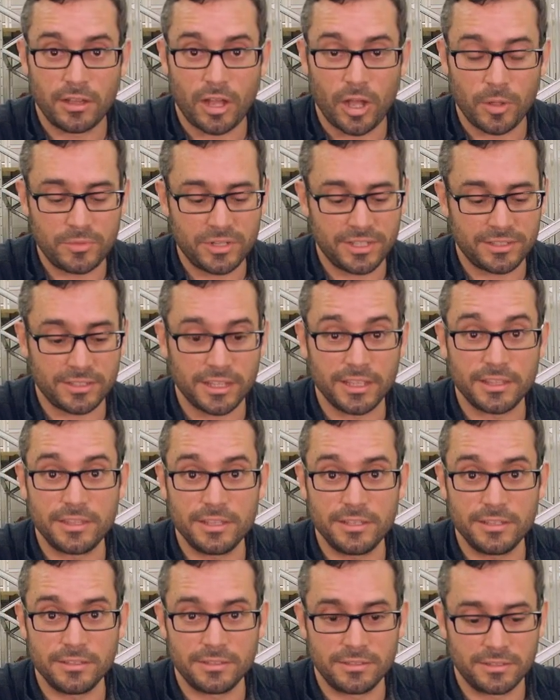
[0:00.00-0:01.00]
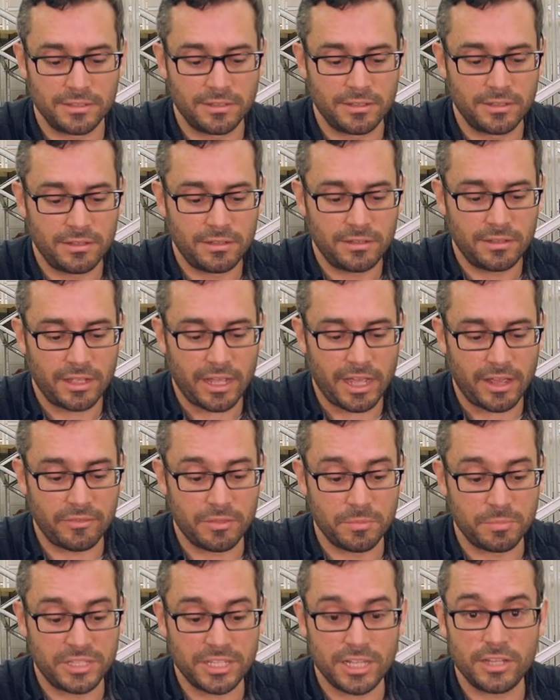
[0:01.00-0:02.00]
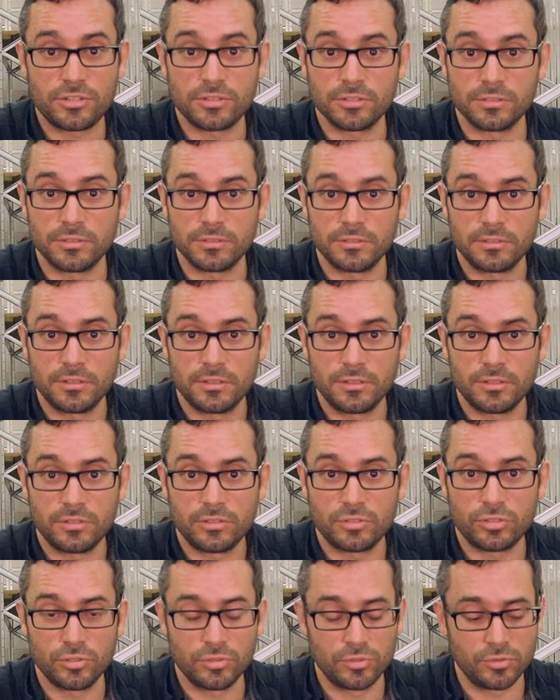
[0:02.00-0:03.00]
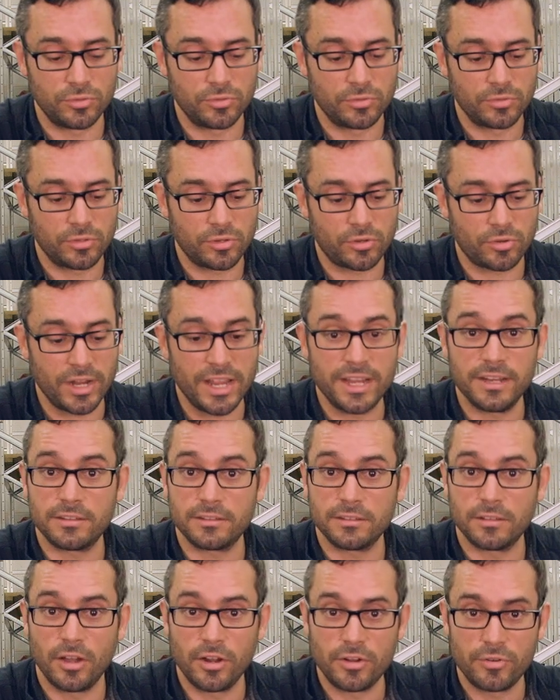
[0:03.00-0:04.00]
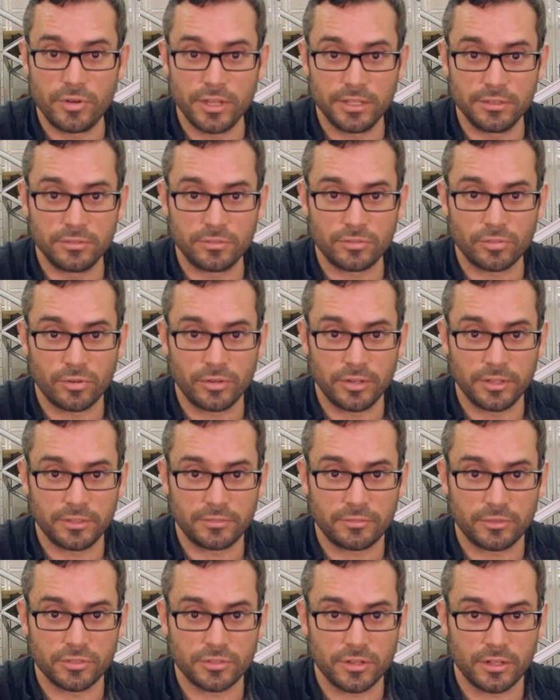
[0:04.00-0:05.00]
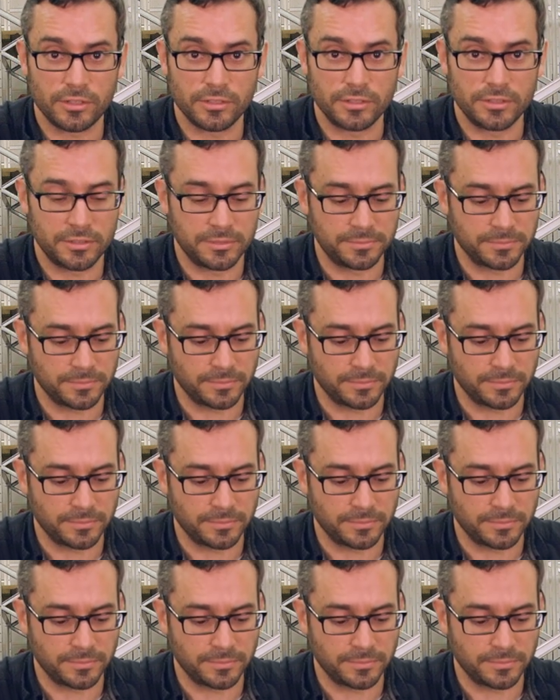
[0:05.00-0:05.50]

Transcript: Objects like these have the potential to create unwritten stories for Scotland.